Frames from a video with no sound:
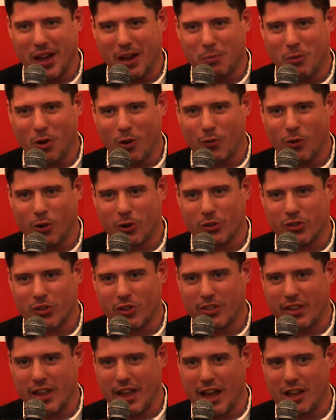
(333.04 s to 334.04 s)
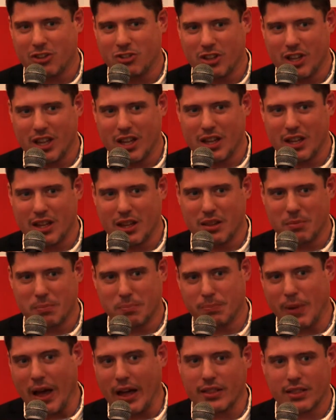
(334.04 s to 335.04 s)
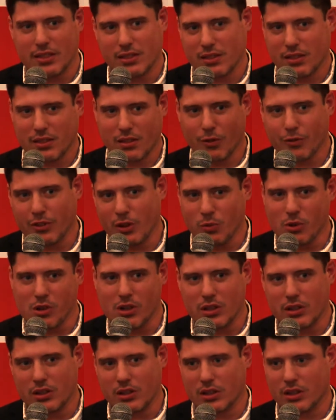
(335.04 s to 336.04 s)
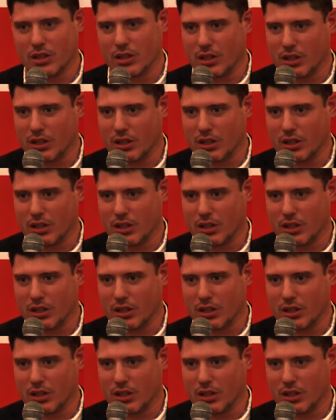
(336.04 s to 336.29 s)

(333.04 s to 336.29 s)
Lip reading: are more focused on the Asian part of the world,